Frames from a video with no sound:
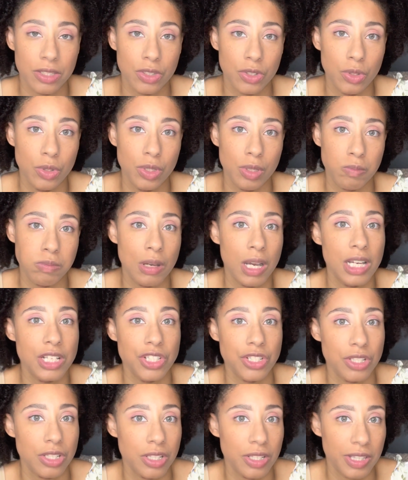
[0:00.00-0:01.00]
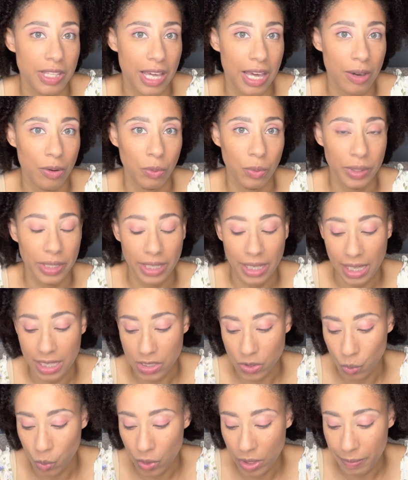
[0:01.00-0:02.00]
to the pressure that we
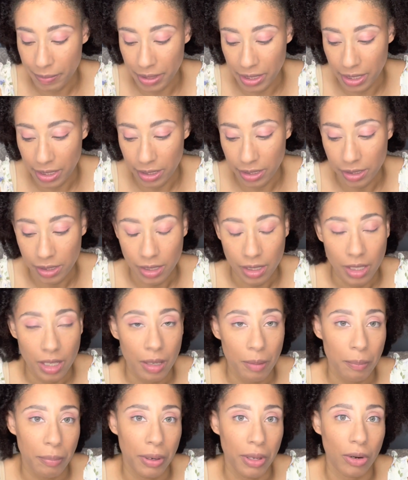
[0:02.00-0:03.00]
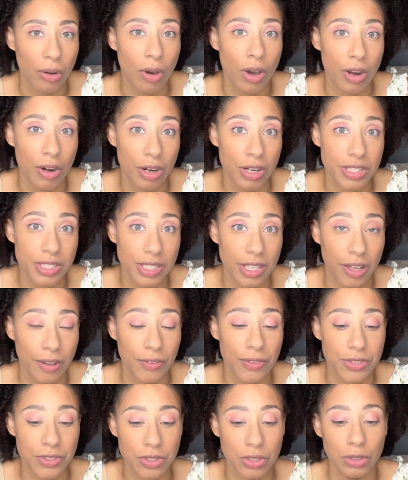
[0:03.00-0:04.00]
as women put on
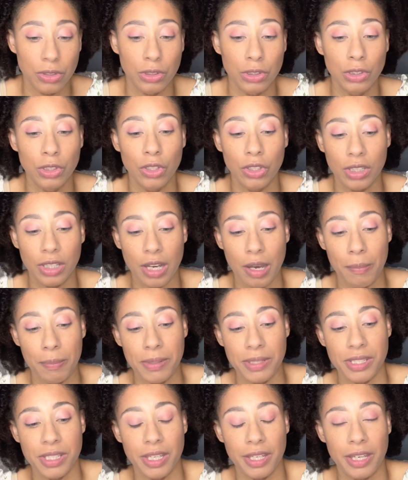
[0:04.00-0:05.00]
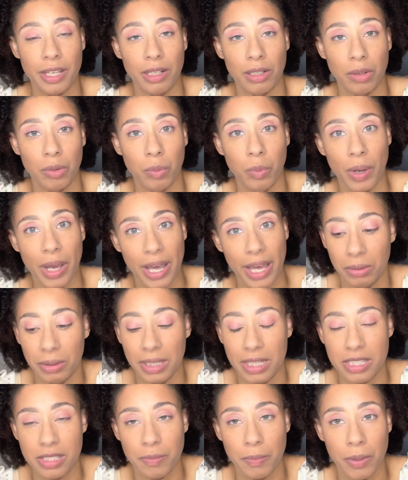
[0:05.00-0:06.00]
ourselves to look a particular way,
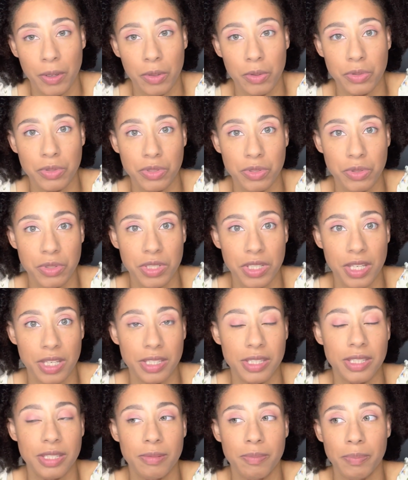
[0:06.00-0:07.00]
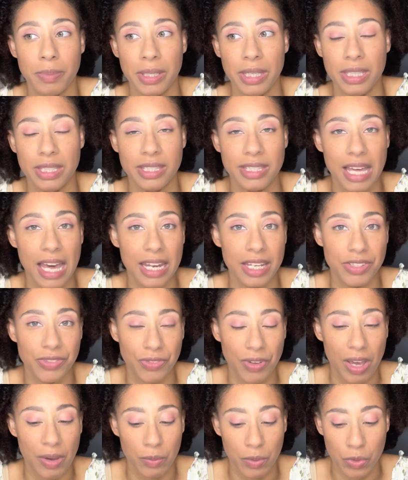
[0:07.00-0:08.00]
as opposed to just being
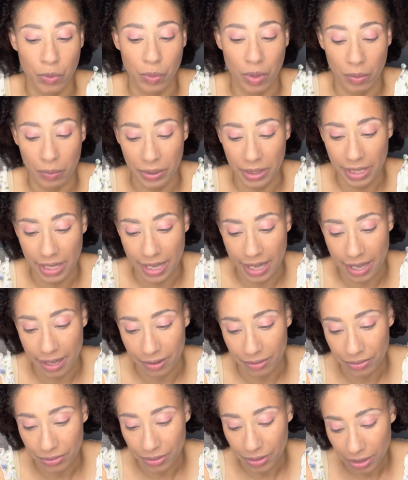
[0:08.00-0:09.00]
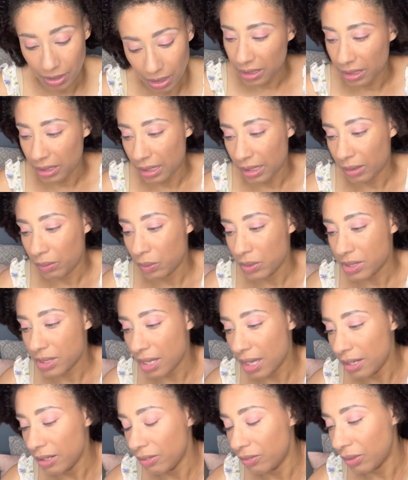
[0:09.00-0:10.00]
satisfied with what we have. And like, what's
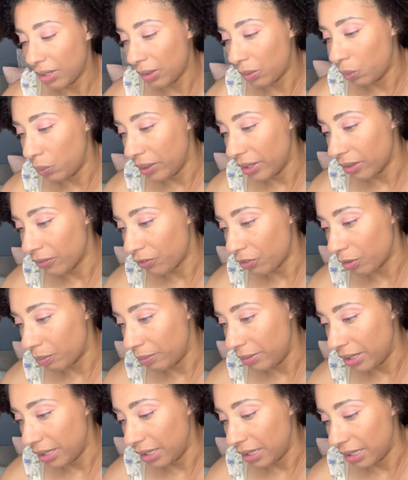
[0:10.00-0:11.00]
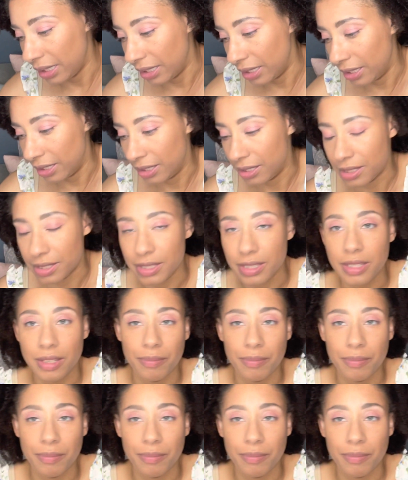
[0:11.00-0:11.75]
kind of like weird for me is